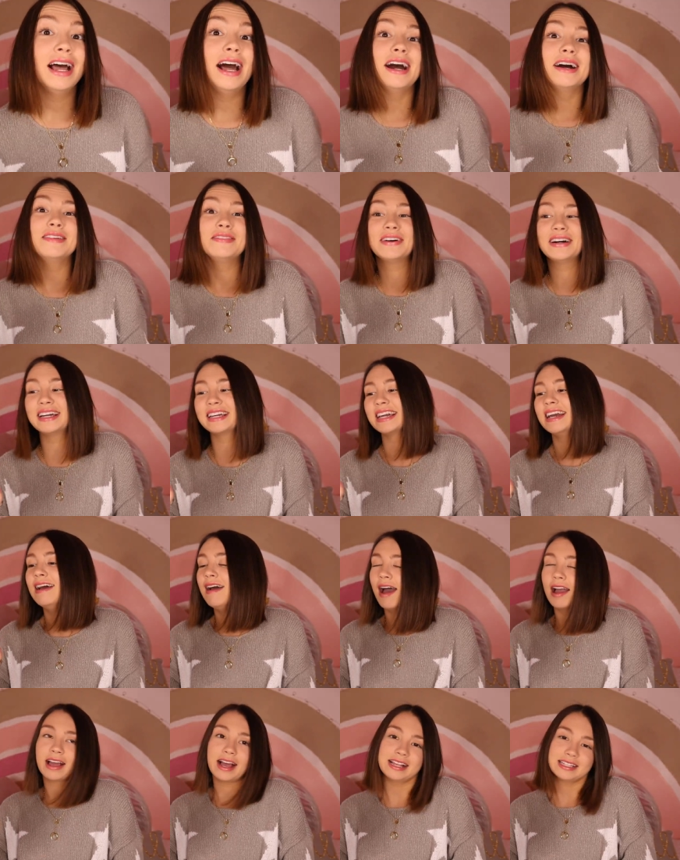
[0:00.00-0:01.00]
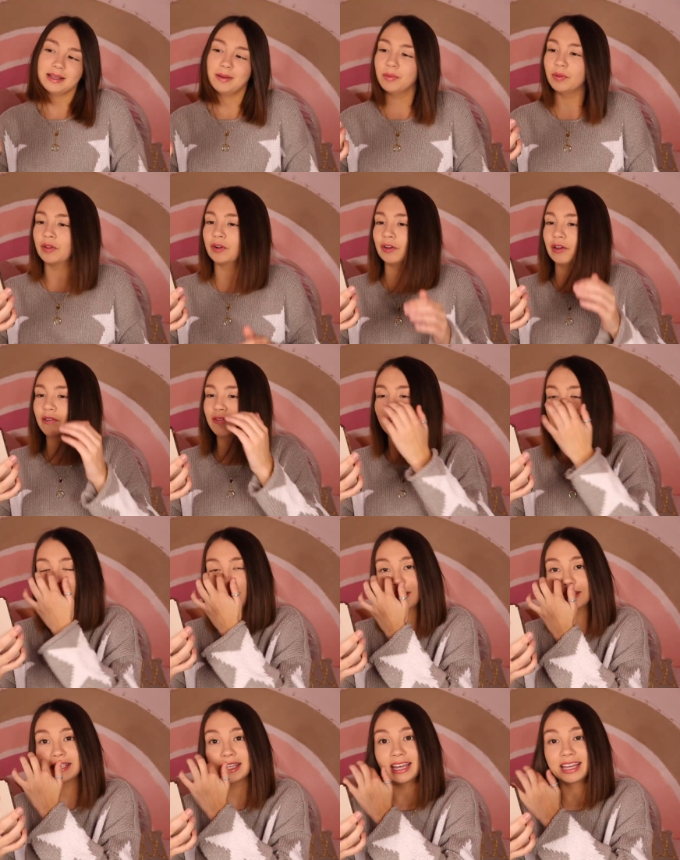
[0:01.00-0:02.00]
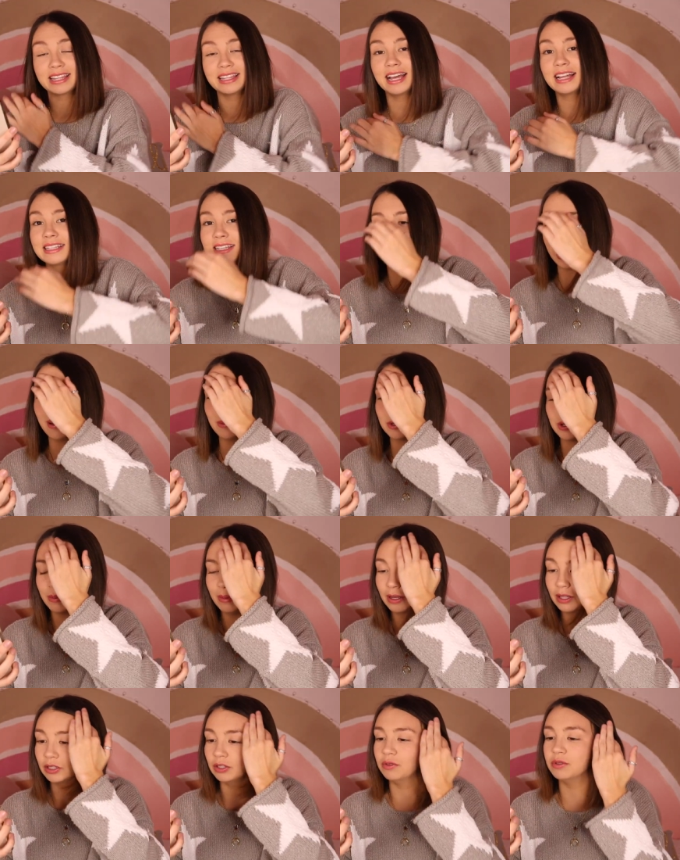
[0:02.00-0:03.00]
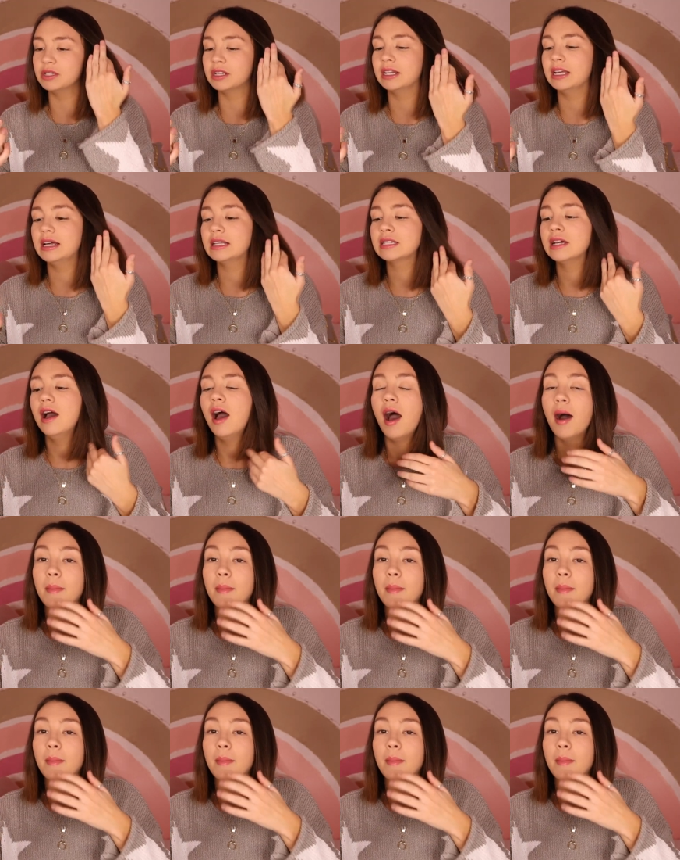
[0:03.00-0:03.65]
I'm like, guys, I'm literally filming this at like nighttime, so I'm like losing it.